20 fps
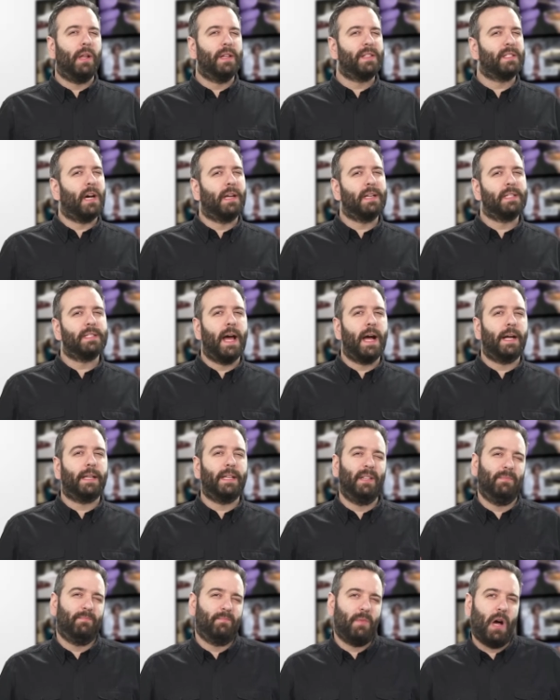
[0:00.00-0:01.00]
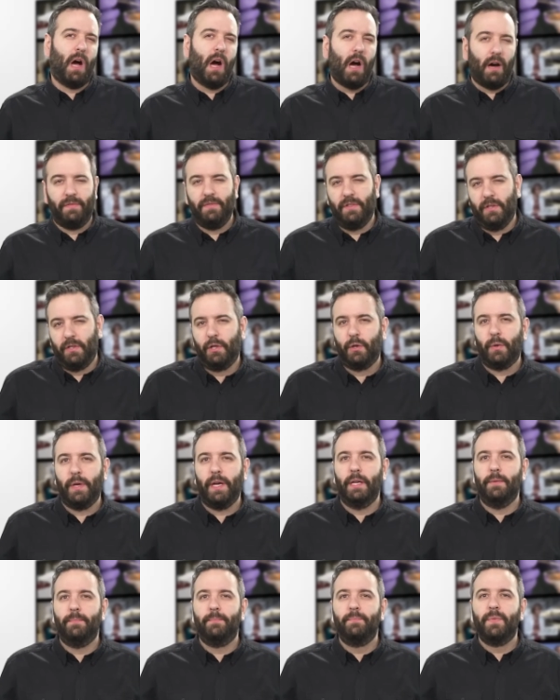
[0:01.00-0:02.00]
While it's not exactly off the
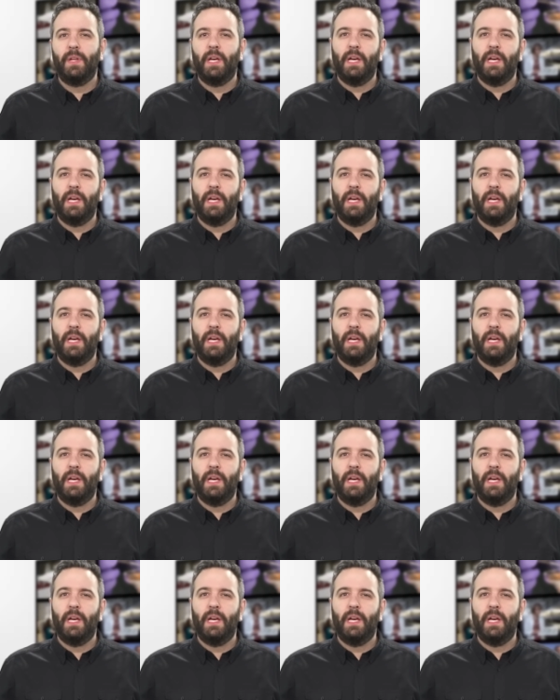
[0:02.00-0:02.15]
grid,